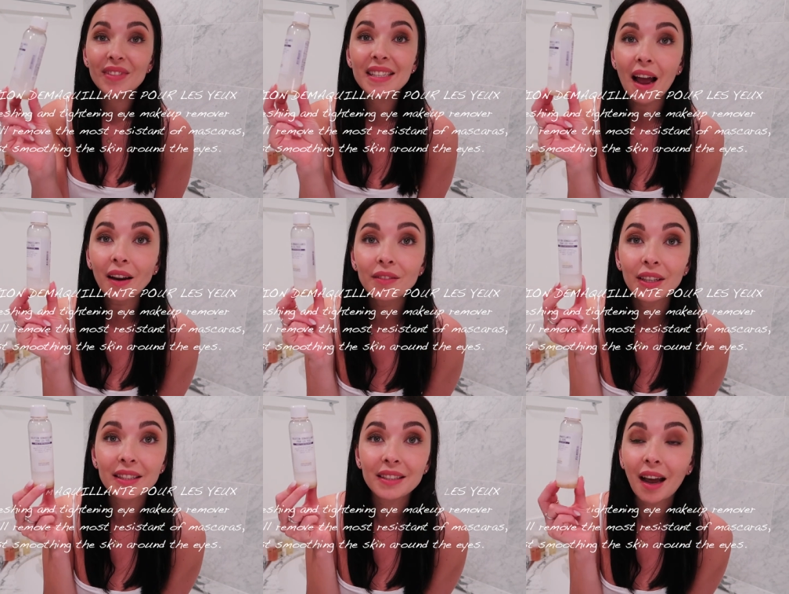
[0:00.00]
done
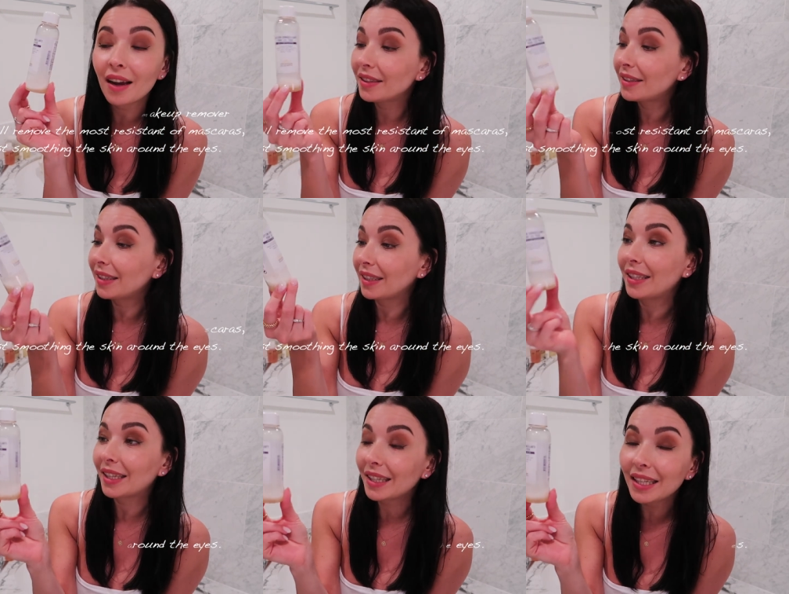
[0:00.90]
with guys
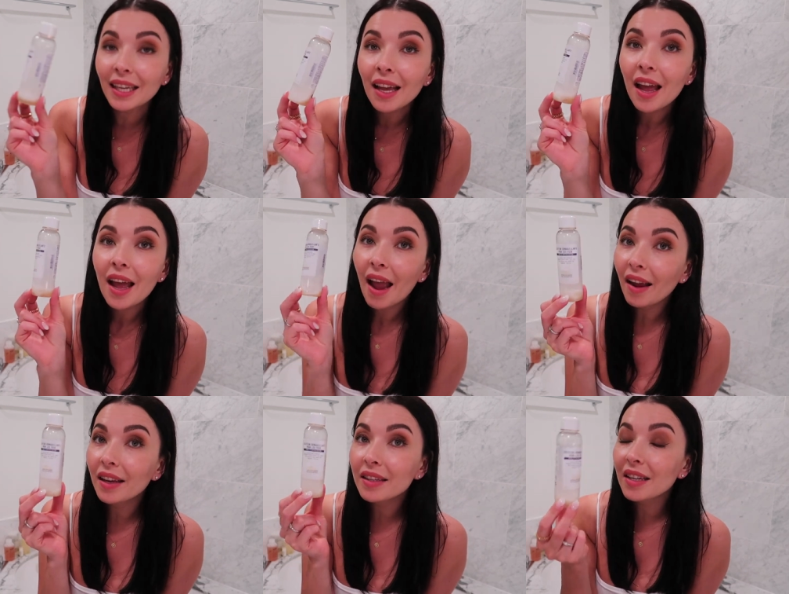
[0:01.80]
technically
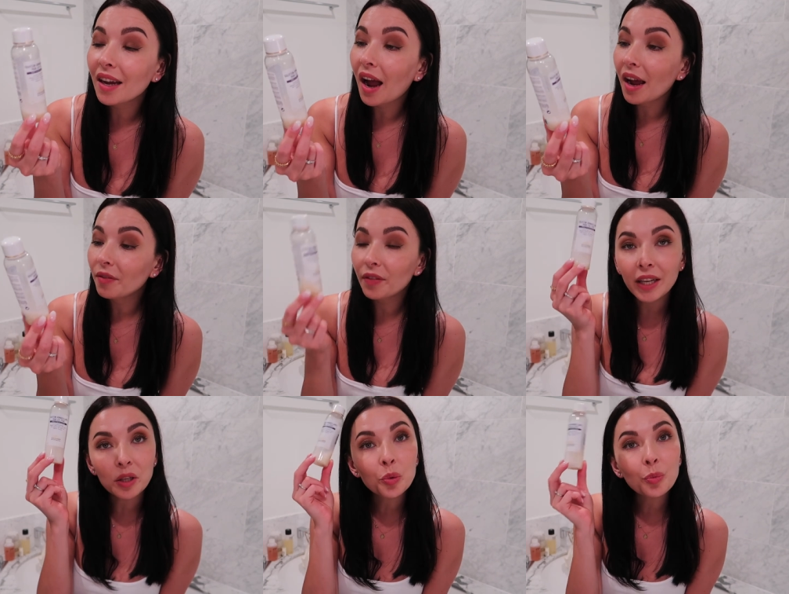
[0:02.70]
and I
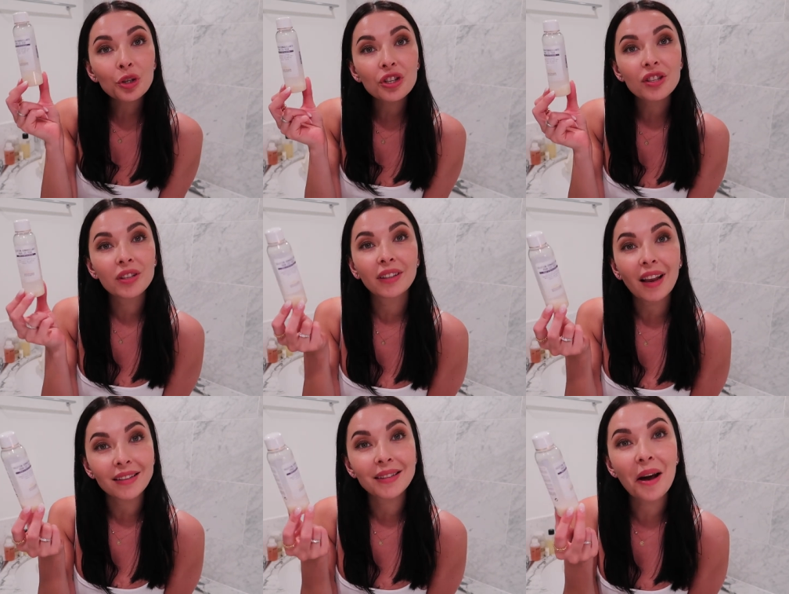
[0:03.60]
forgot to purchase it last